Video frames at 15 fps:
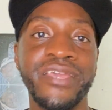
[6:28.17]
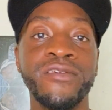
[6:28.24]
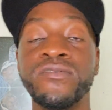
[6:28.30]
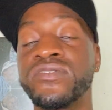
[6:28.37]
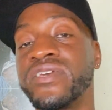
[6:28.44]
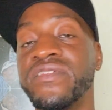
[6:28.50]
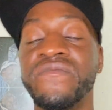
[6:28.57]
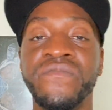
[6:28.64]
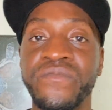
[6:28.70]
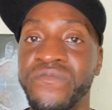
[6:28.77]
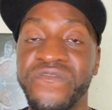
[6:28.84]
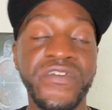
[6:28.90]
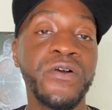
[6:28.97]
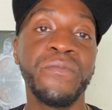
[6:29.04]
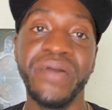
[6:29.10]
you shouldn't
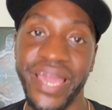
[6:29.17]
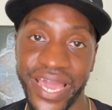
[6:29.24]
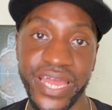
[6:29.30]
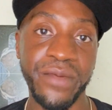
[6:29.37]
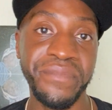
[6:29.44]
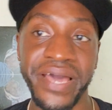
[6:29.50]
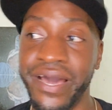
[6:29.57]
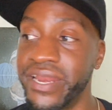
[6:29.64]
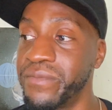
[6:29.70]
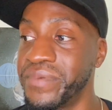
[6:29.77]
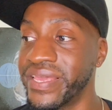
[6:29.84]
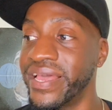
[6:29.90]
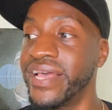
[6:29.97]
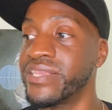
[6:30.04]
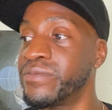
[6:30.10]
feel bad about it
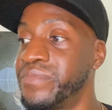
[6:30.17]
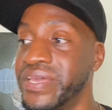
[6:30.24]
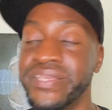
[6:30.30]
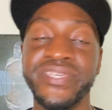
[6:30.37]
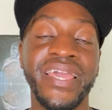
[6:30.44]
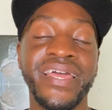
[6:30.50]
because, bitch,